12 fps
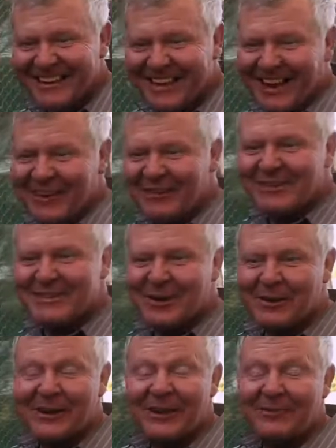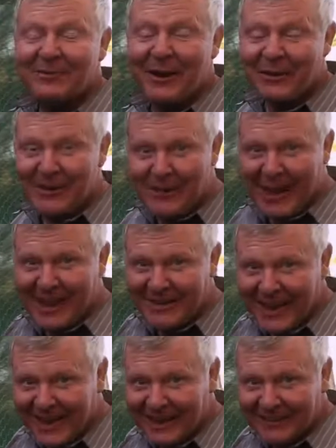It was the very bad
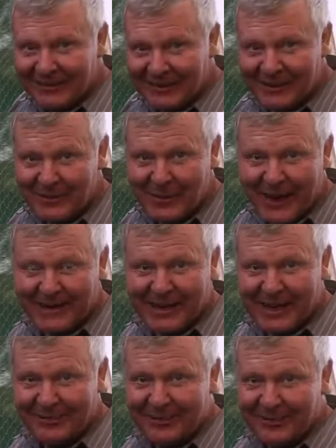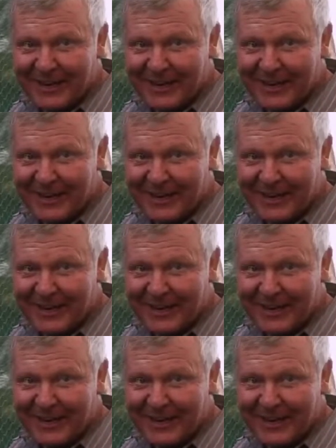day for